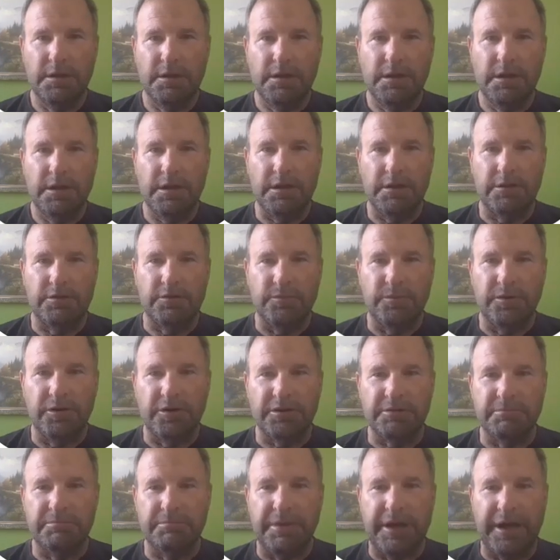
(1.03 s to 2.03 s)
Hello,
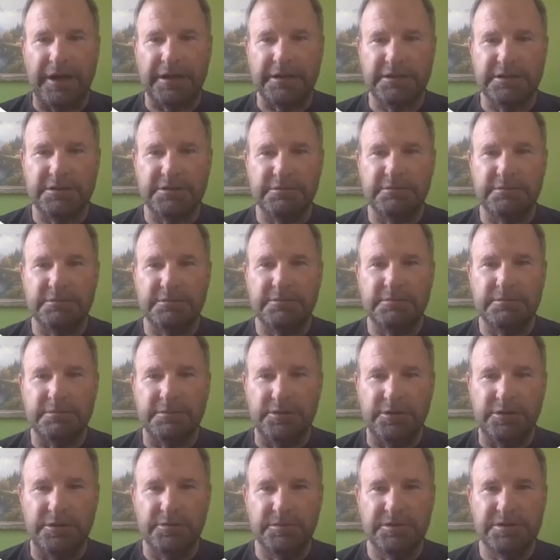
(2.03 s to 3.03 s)
welcome back to
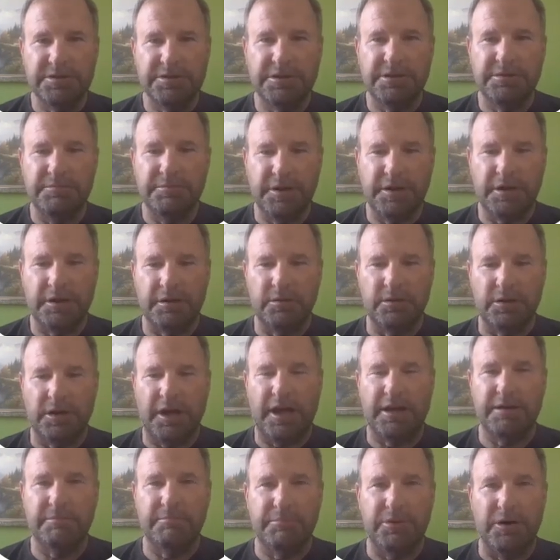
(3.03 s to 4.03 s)
Numeracy. We're going to
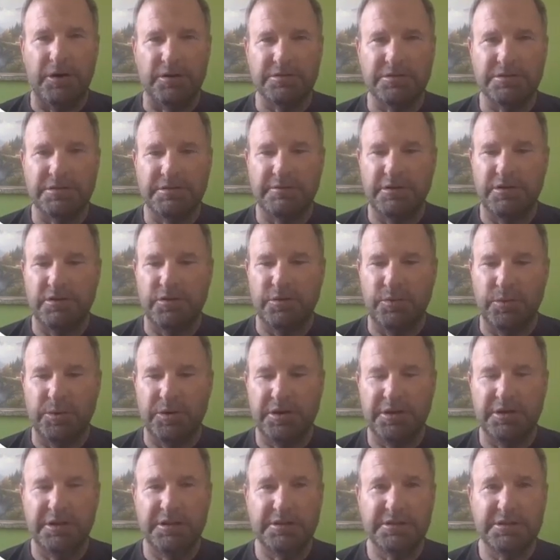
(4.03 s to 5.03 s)
look at positive
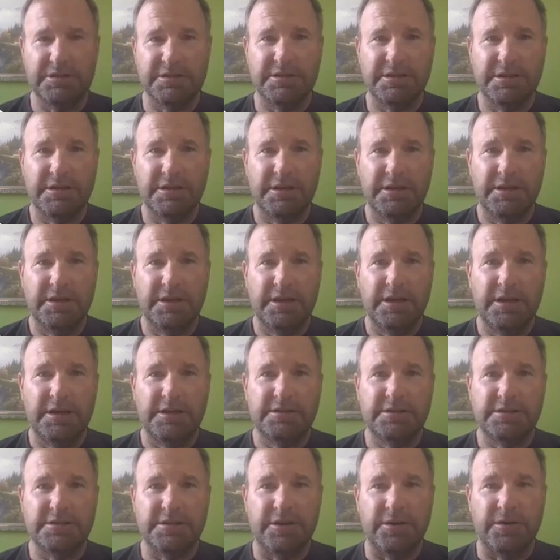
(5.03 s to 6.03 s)
coordinates.
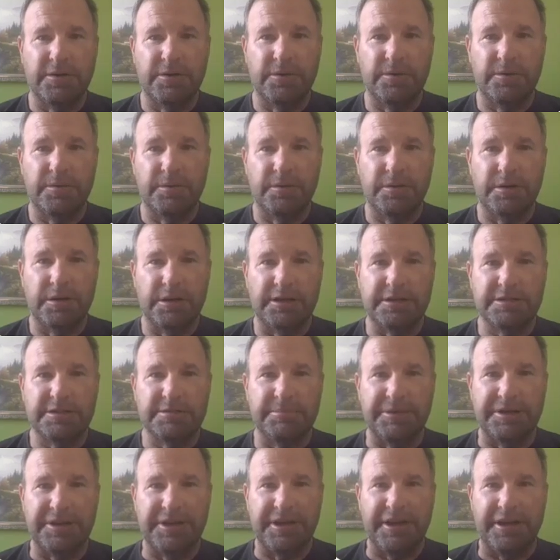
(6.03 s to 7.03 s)
So
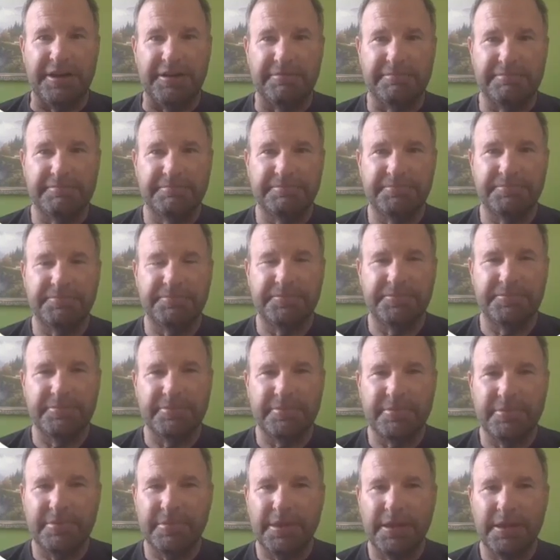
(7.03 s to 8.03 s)
let's begin.
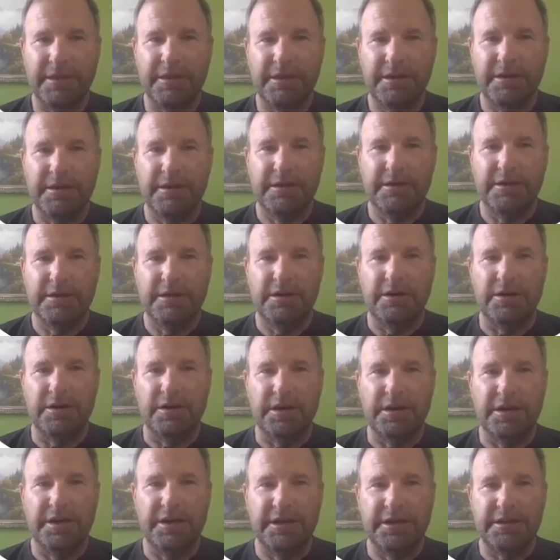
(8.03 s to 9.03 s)

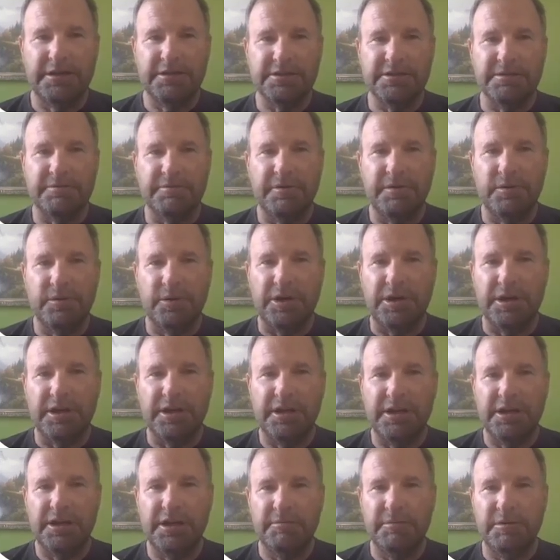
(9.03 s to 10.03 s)
Okay, so if we're looking
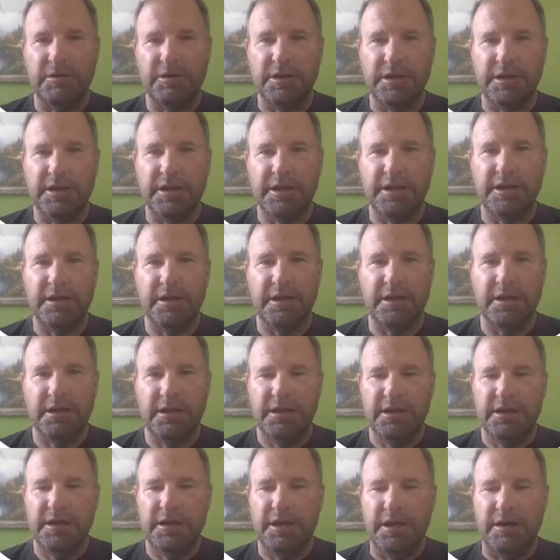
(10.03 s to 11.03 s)
here, we're looking at
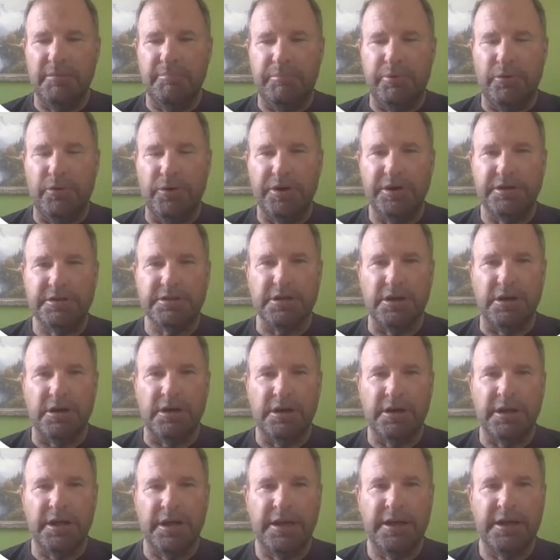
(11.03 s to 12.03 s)
a point
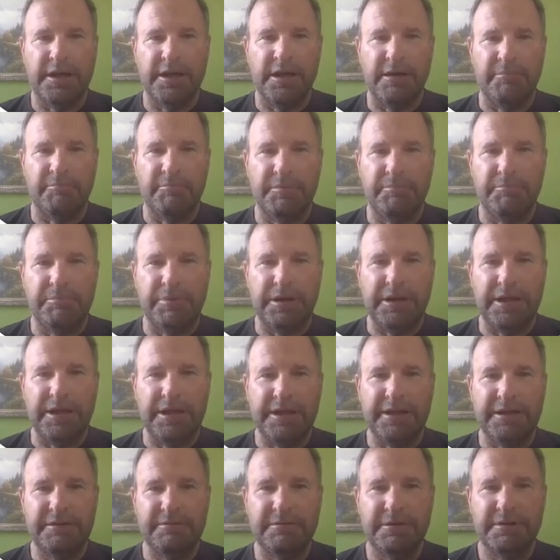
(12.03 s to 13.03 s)
on a number
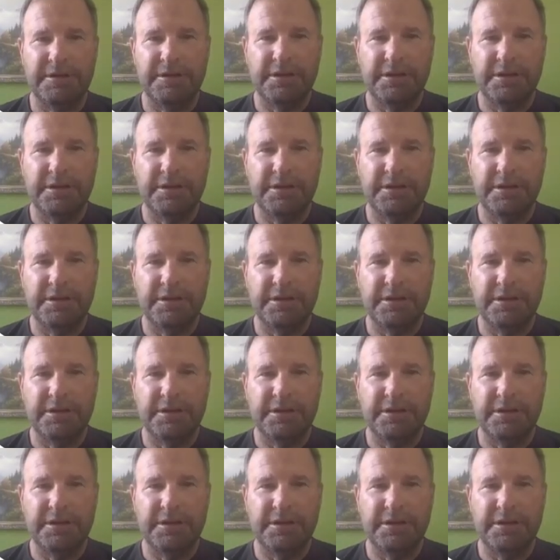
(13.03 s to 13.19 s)
plane,